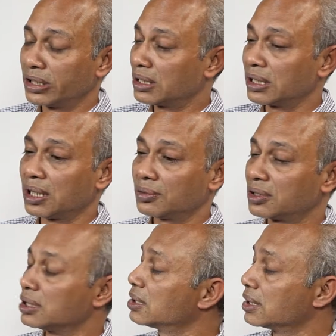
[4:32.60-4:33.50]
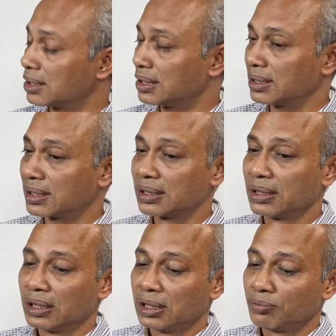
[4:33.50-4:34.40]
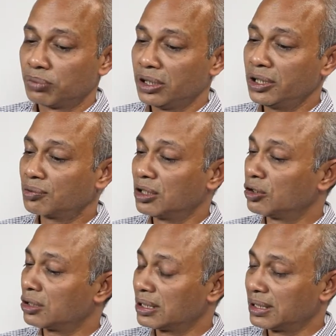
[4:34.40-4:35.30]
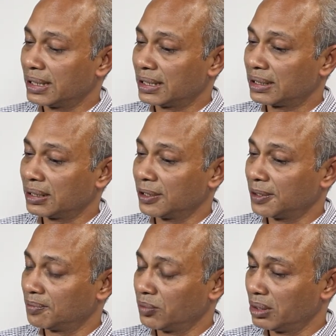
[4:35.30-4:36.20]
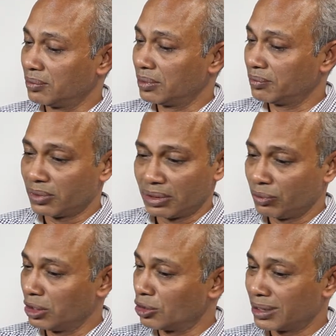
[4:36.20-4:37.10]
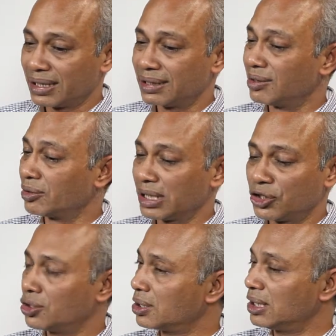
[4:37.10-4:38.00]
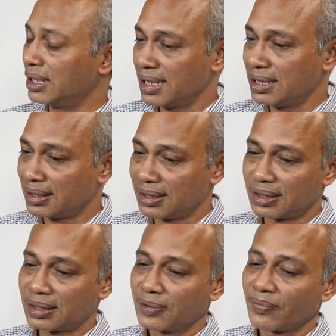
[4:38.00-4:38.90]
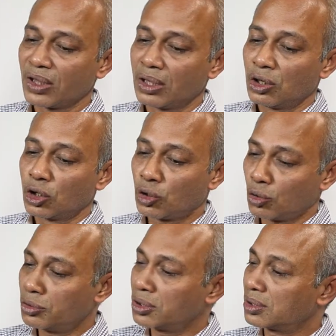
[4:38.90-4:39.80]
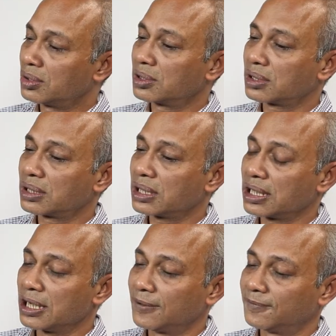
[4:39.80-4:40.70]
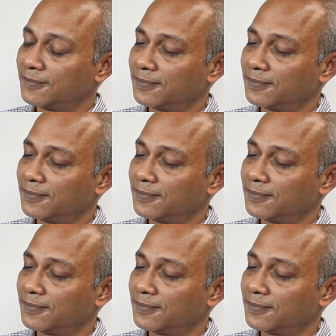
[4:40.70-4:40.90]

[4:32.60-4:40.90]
out justice. Police will not take, will not register the cases. Courts have,